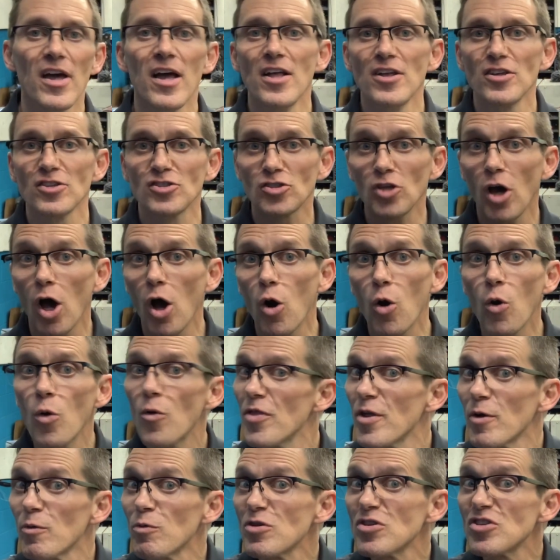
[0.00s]
so
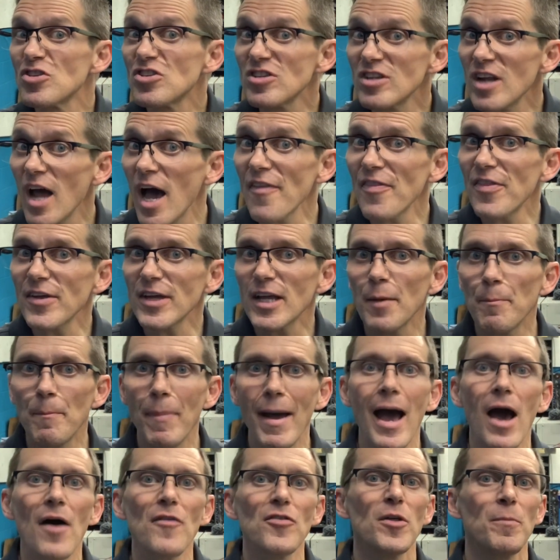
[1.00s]
there was nothing
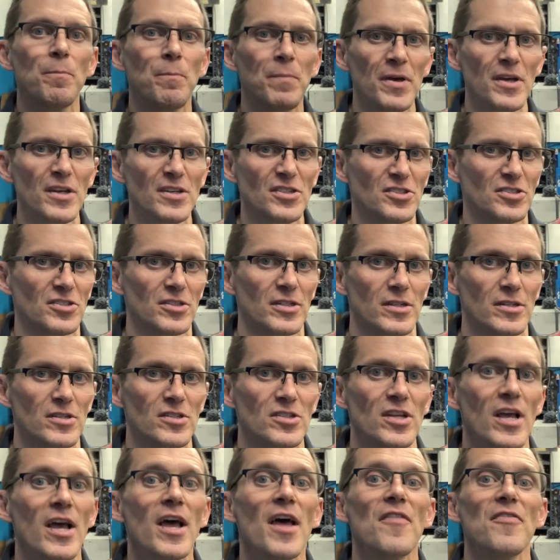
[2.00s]
about the
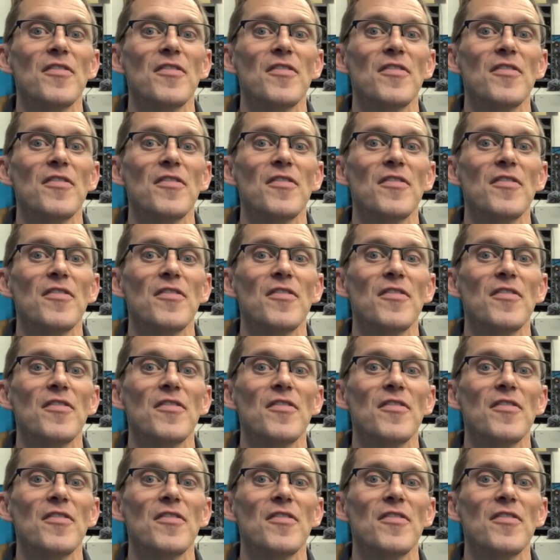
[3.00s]
pistons